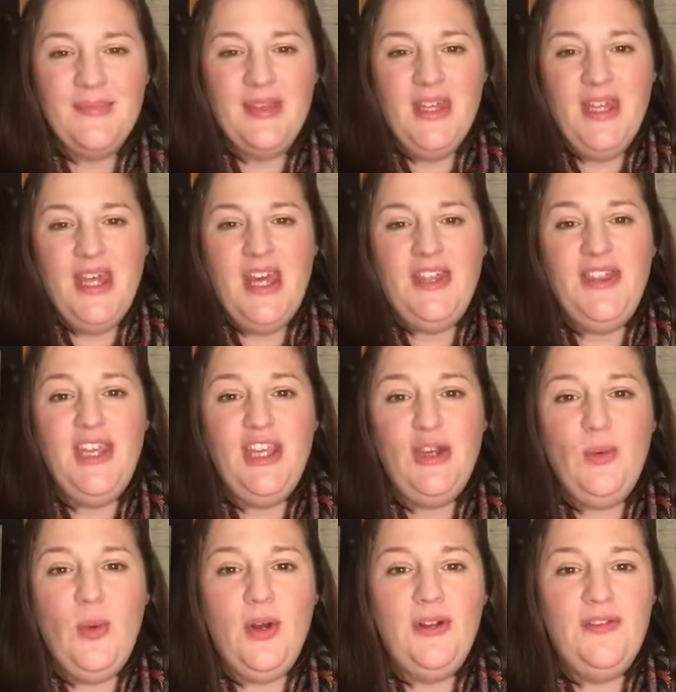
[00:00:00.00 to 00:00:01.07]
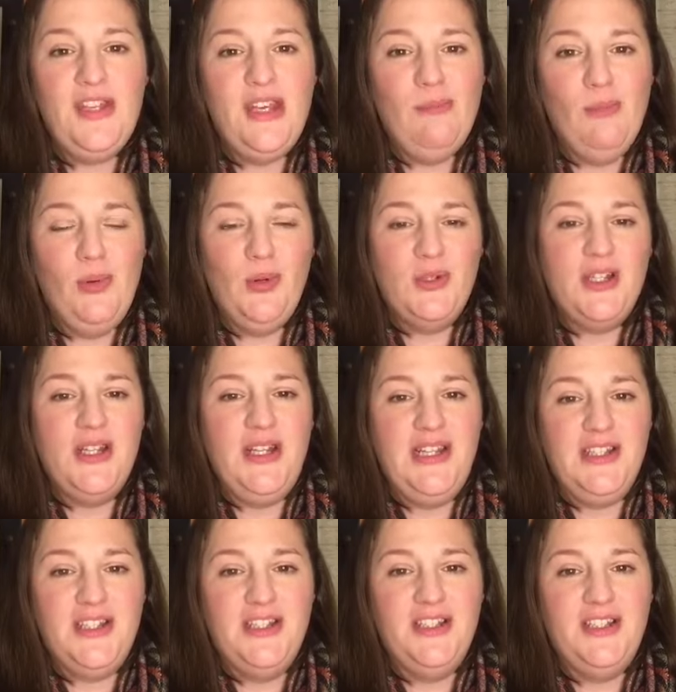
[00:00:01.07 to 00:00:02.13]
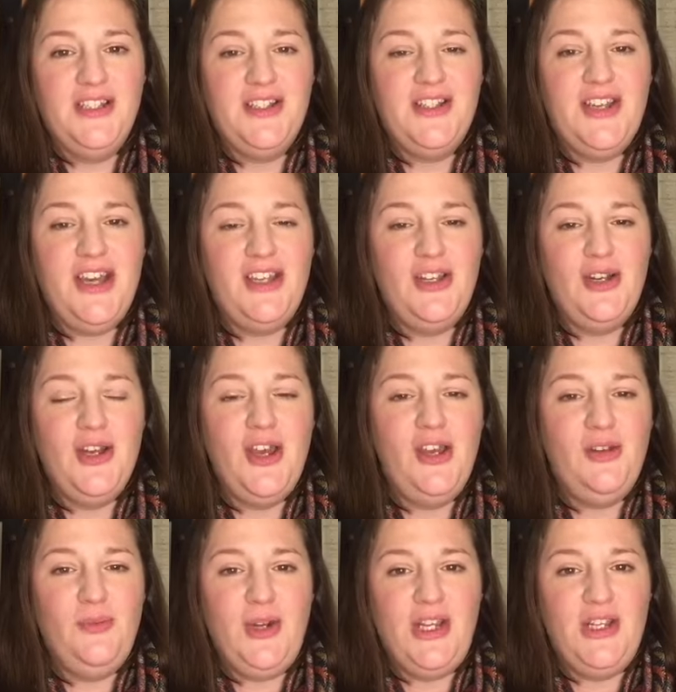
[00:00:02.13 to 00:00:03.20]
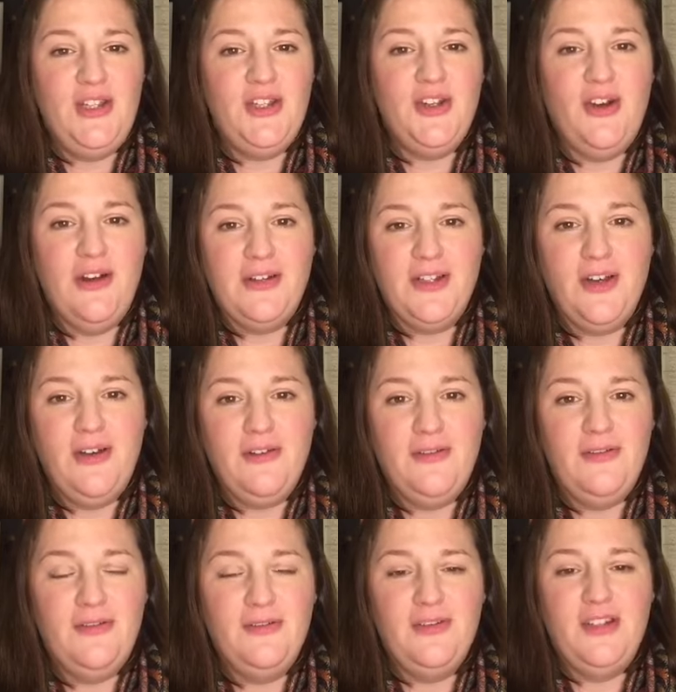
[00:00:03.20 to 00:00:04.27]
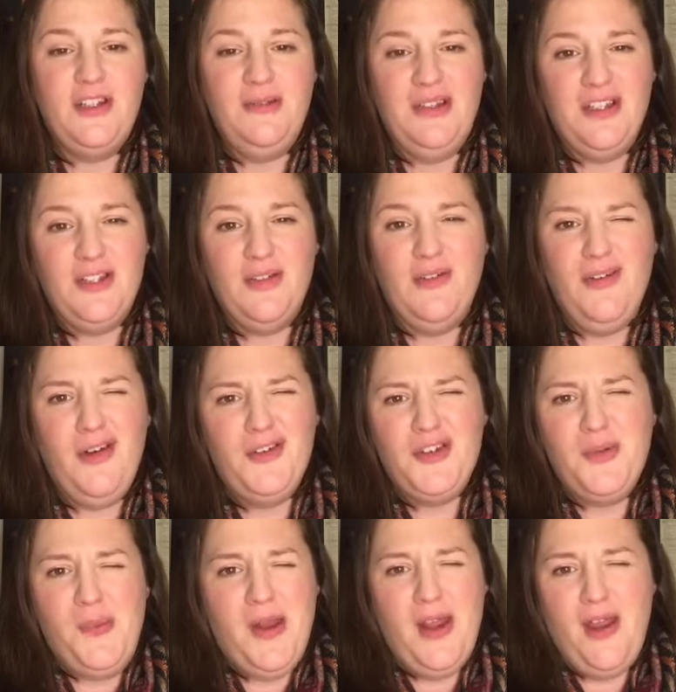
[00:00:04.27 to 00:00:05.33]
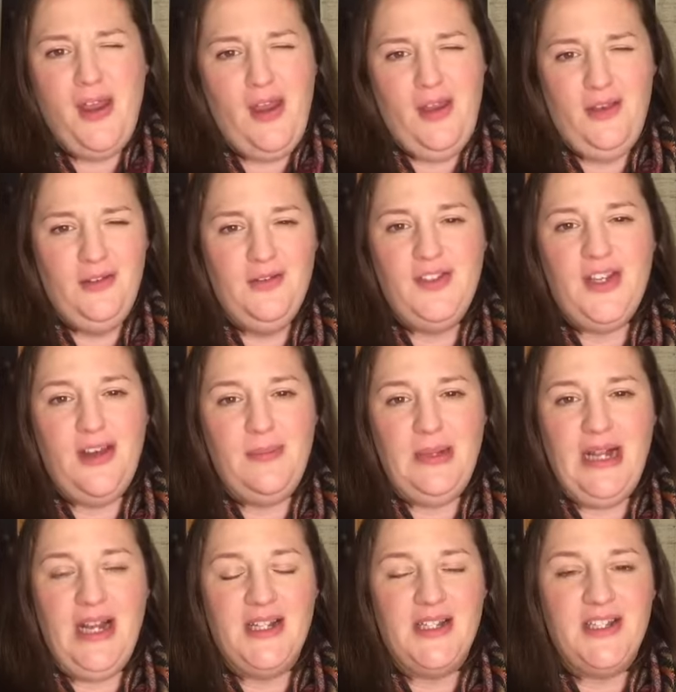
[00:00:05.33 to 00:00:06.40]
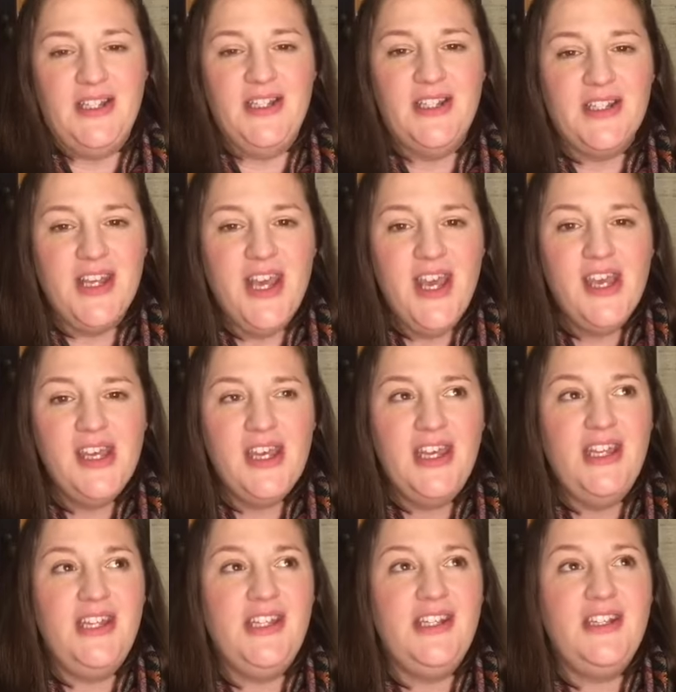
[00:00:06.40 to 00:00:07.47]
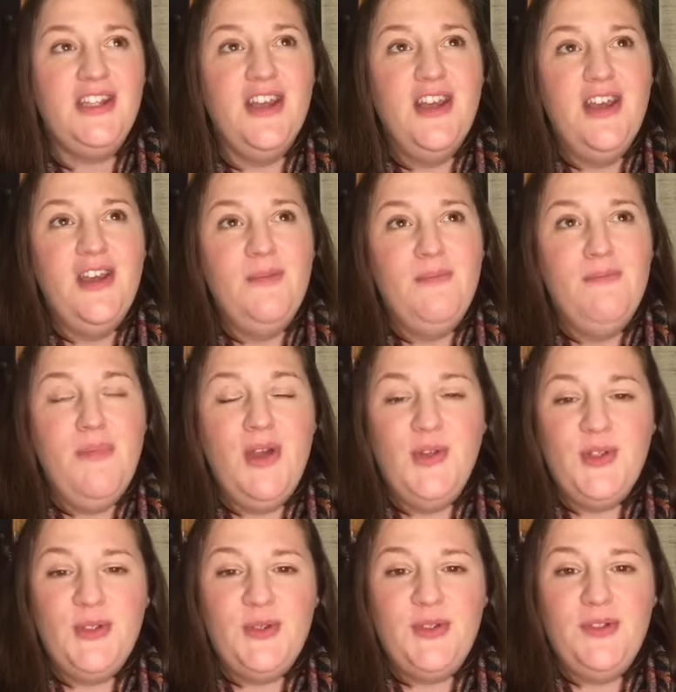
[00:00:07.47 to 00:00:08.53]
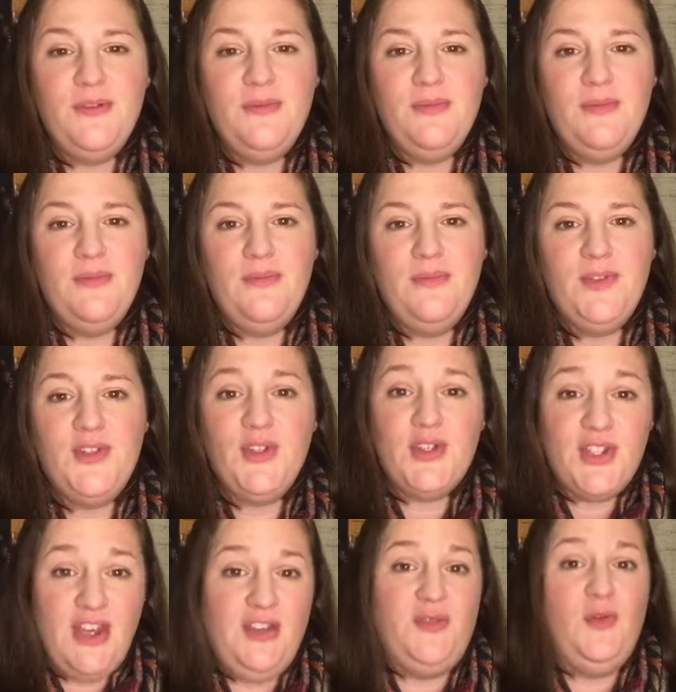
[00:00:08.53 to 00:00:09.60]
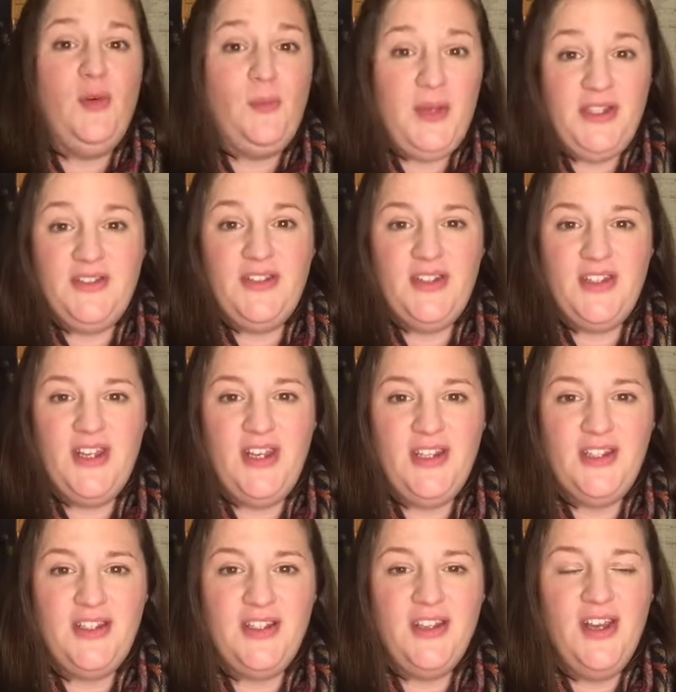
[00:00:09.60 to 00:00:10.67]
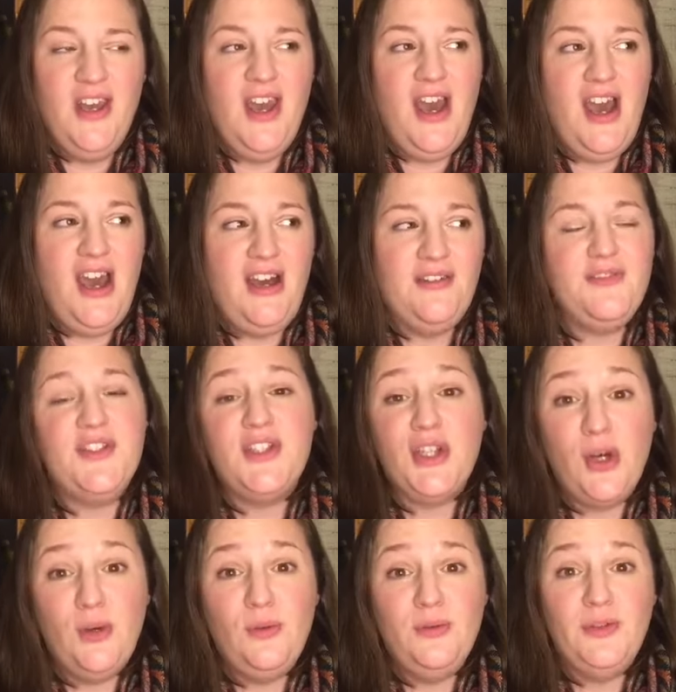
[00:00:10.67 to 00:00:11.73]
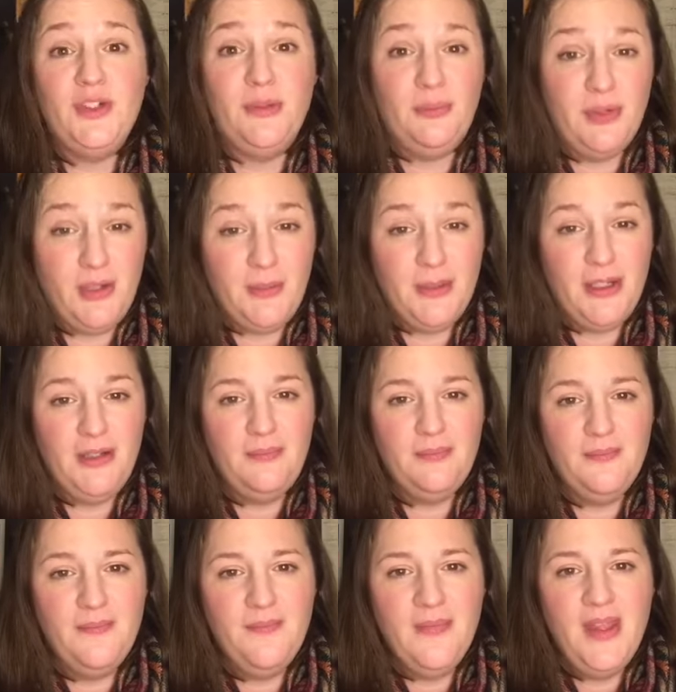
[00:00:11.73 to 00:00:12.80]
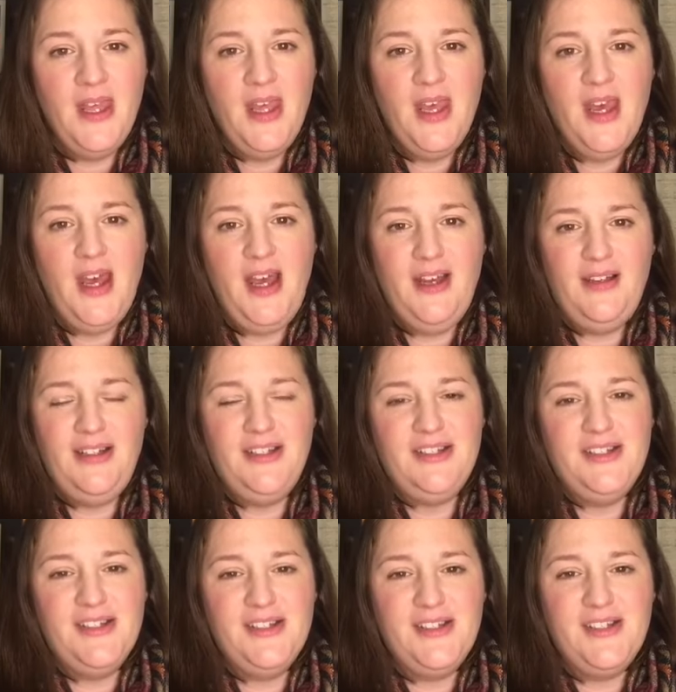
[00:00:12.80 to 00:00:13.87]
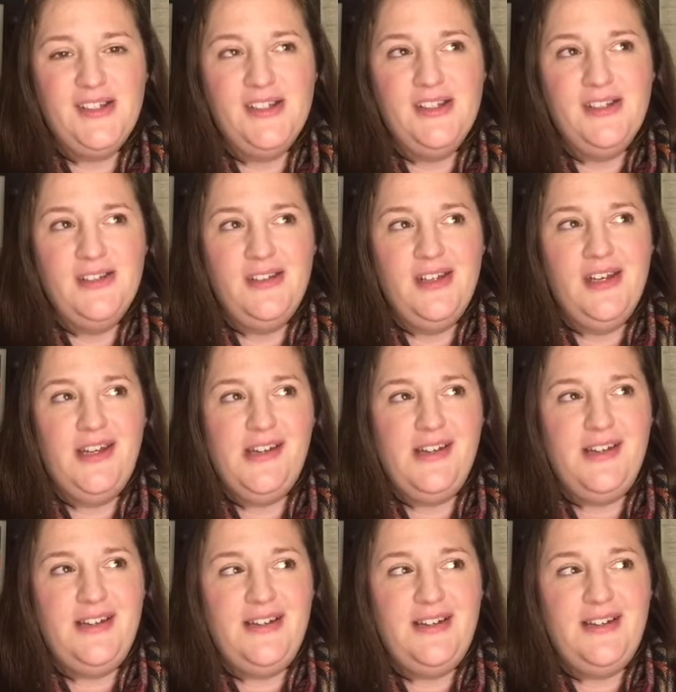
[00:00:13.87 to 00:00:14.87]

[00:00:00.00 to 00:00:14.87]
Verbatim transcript: I think one of the important lessons that you learn when you start off doing sort of entrepreneur type classes is most successful businesses have solved a problem and uh,